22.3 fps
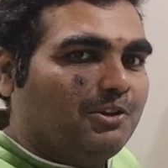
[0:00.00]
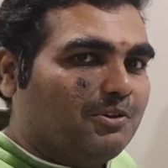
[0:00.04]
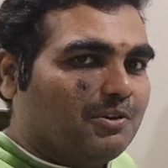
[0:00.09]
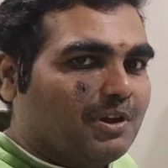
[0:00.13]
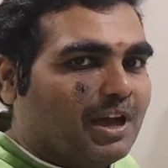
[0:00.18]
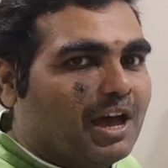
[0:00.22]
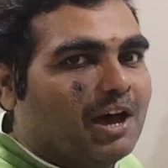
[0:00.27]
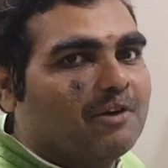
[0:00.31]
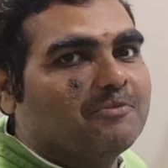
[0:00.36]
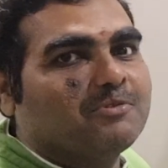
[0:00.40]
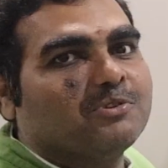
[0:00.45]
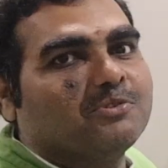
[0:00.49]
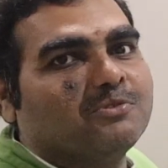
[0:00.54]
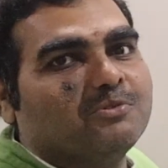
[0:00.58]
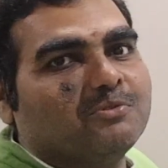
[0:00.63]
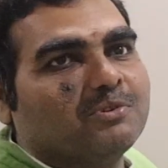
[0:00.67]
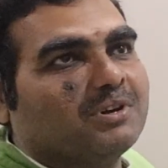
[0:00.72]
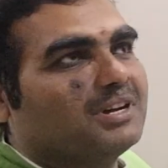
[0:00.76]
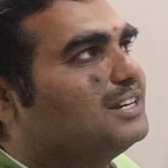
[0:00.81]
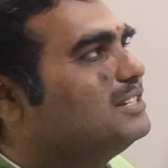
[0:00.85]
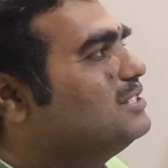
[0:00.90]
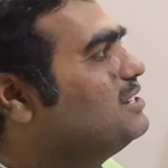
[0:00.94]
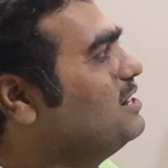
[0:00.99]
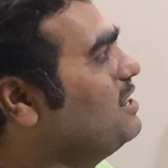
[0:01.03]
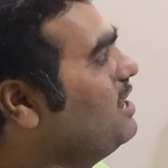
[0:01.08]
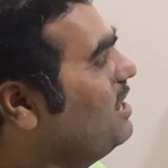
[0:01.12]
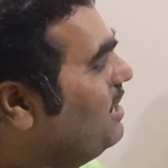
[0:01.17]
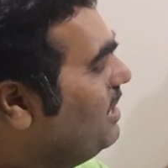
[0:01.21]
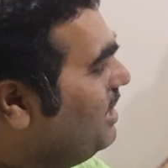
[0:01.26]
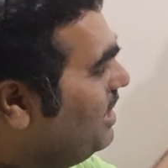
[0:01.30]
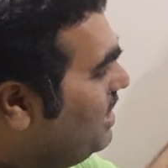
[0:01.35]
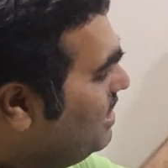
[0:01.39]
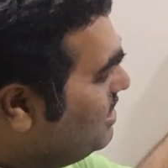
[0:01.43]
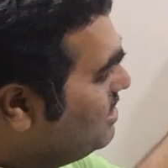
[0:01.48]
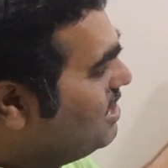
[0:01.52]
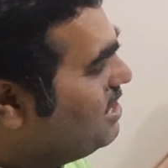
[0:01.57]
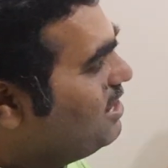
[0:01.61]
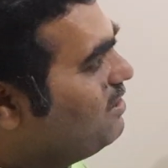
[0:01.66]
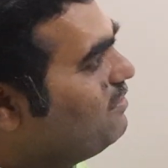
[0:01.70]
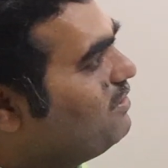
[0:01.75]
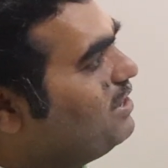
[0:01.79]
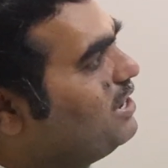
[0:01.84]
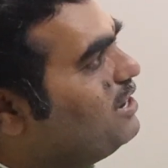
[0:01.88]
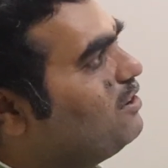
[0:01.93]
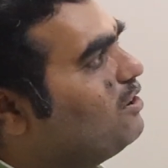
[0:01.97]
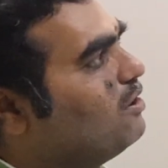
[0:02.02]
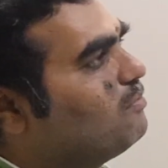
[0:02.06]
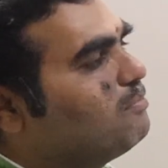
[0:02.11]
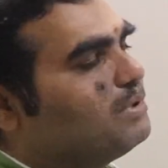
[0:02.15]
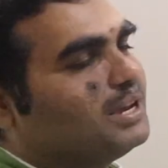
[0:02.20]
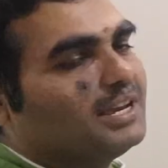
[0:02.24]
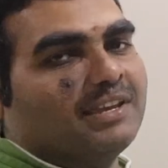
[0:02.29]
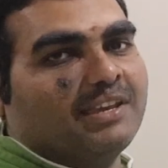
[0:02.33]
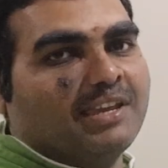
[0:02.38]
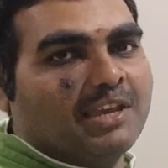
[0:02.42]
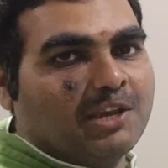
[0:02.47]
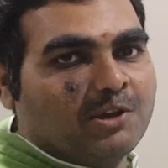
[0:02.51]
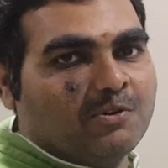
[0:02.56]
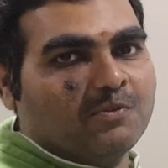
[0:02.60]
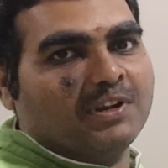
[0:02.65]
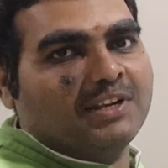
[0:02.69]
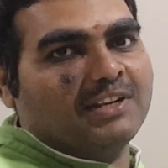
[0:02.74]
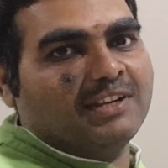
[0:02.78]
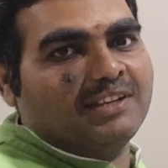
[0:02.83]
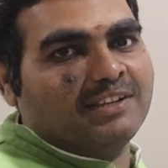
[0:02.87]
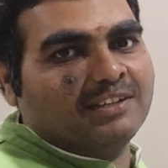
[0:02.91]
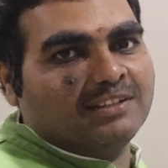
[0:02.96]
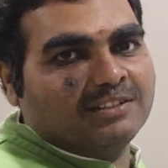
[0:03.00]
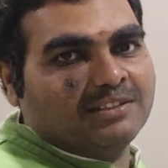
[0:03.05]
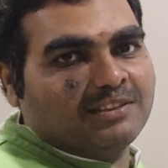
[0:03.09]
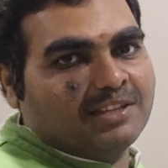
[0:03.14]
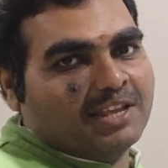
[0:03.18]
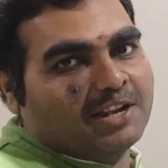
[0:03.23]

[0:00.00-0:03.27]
You have to consider each and every topic equally,